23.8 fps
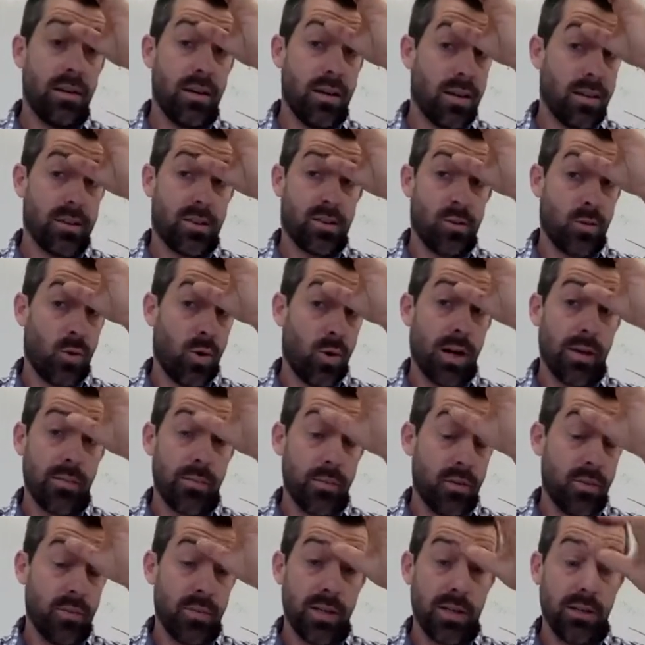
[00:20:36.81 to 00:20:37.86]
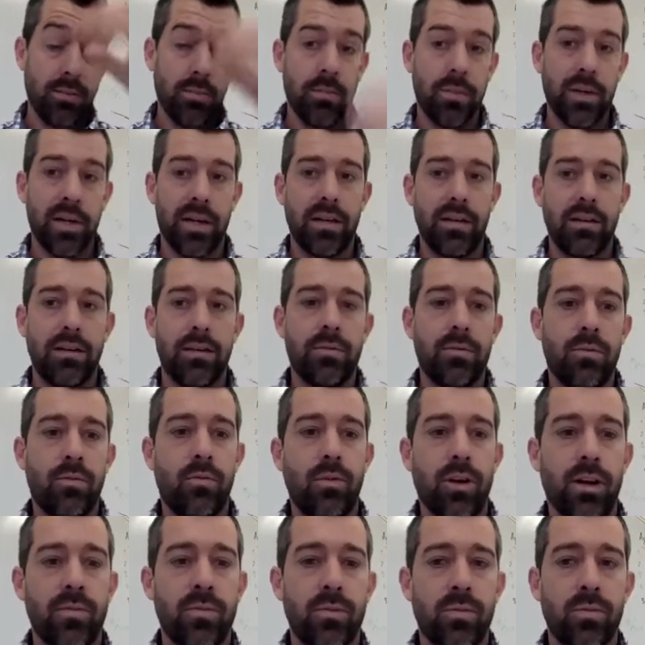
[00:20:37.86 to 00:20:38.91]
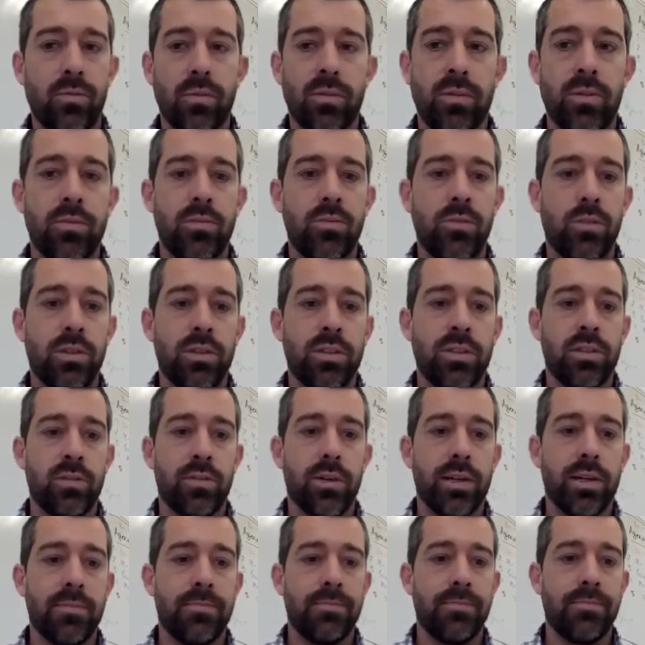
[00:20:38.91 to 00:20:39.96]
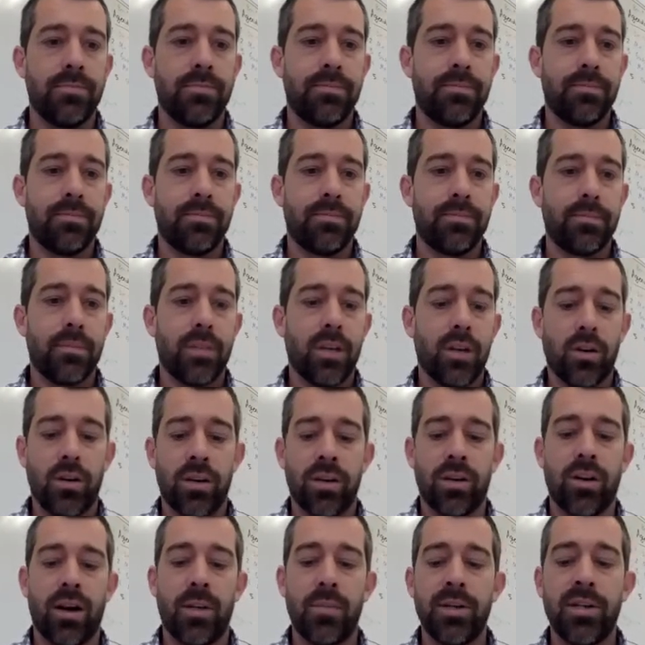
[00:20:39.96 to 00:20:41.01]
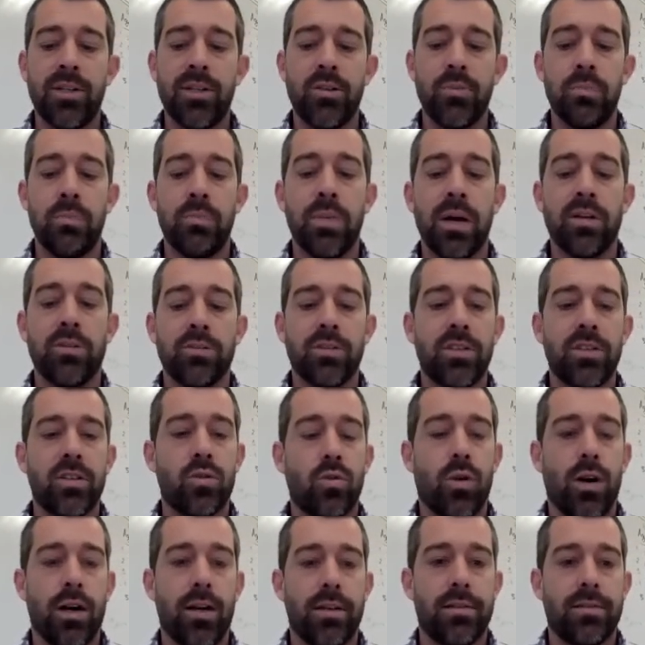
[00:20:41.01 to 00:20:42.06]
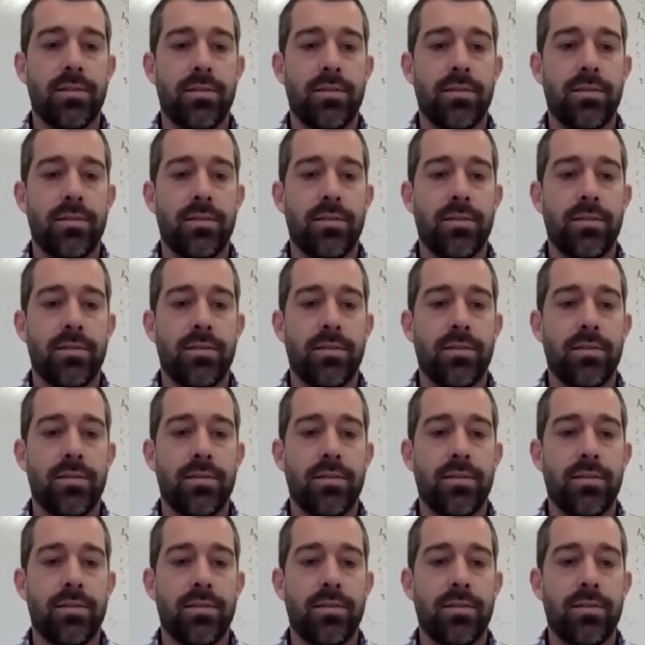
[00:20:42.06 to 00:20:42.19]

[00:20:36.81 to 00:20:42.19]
a squat movement, but whatever, we'll just do it. Or here, I'm going to do belt squat.